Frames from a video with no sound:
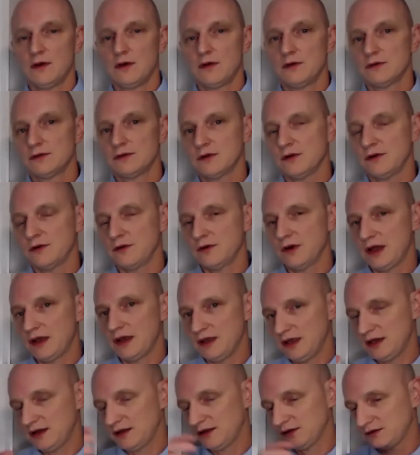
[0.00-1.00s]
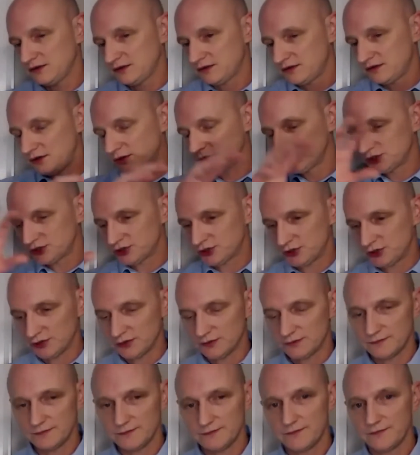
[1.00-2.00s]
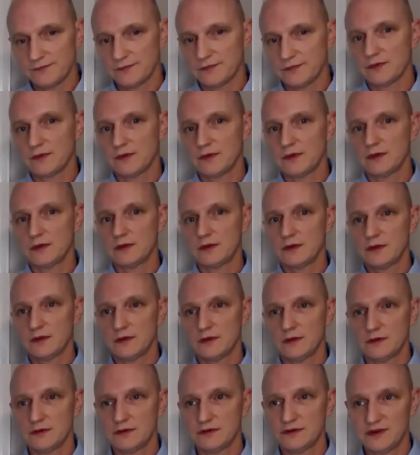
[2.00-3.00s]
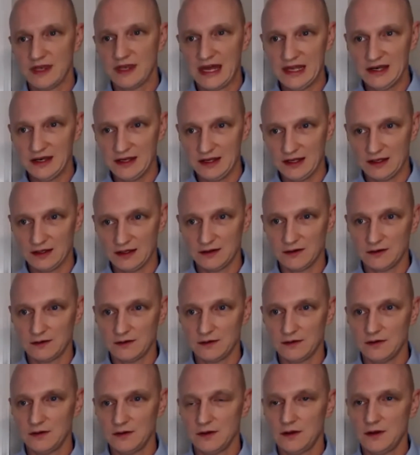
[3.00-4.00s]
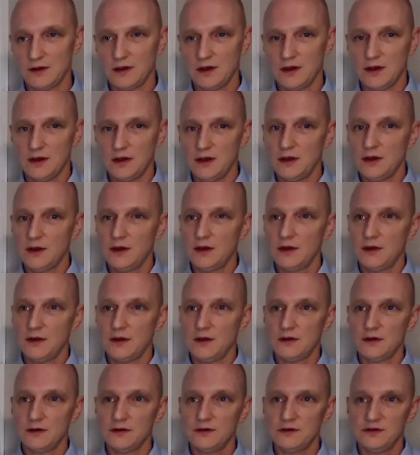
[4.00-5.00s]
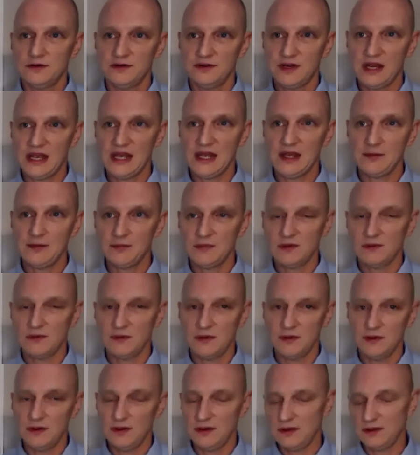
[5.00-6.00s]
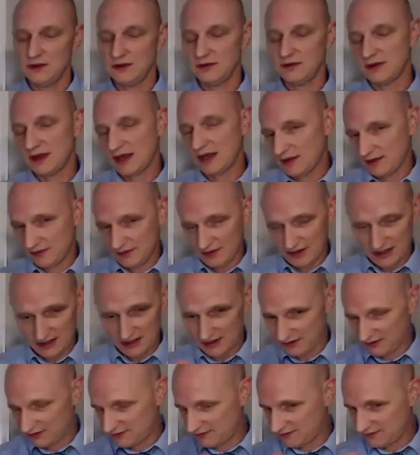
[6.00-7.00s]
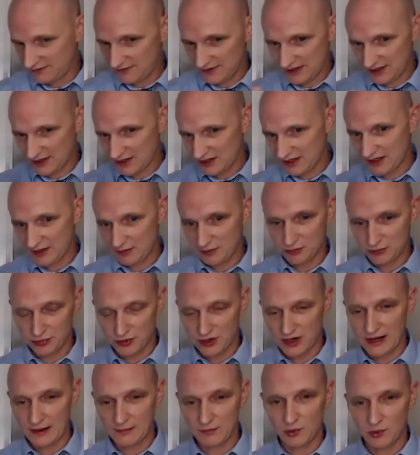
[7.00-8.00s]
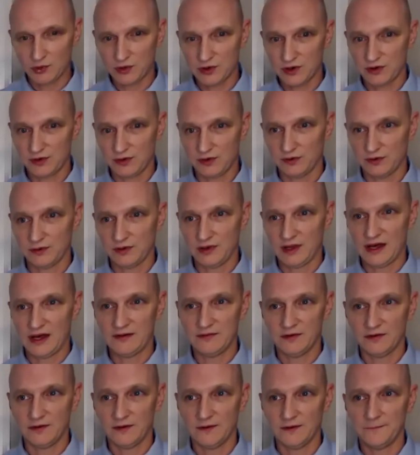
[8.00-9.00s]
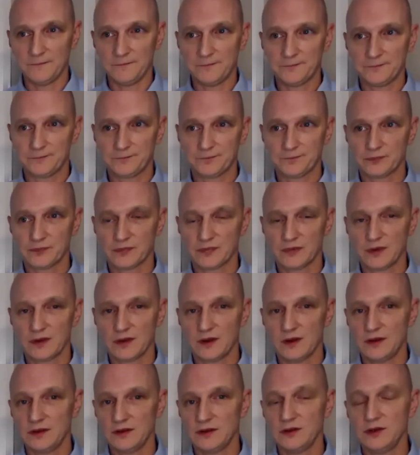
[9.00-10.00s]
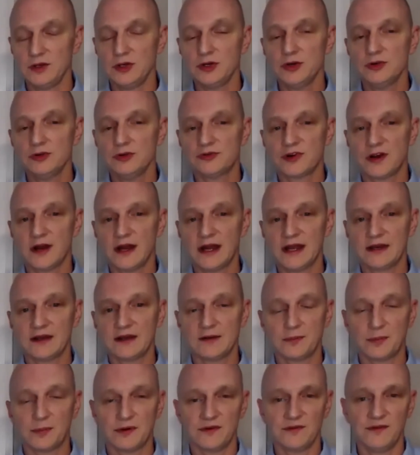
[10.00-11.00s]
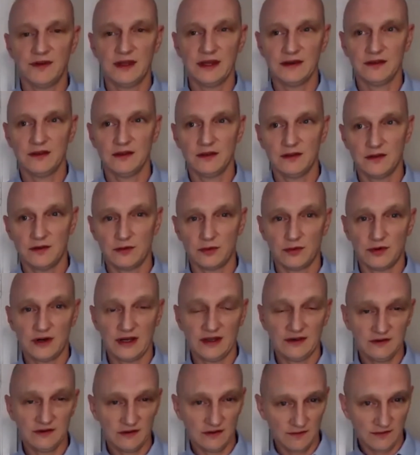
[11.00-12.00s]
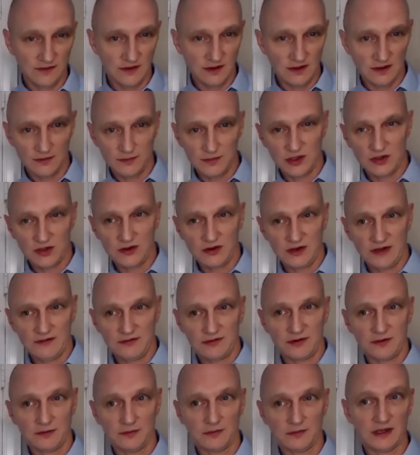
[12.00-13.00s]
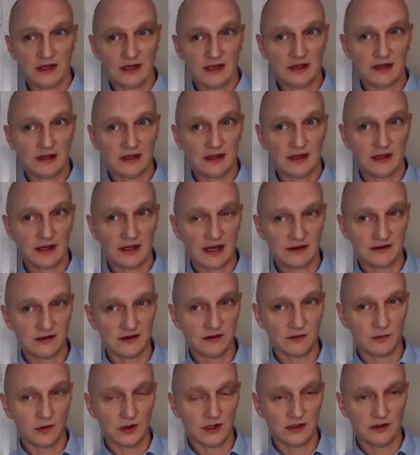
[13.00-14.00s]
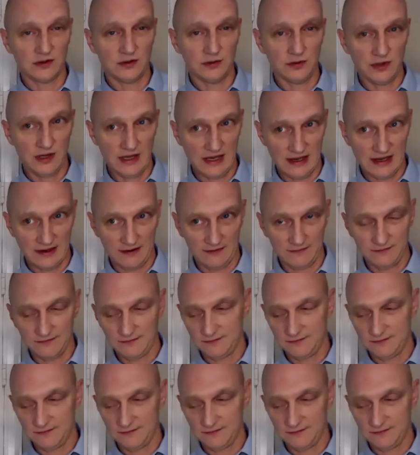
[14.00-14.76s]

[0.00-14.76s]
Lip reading: So in a social setting, shame is at its very primordial level, you trying to prevent the rest of the community from catching what you have.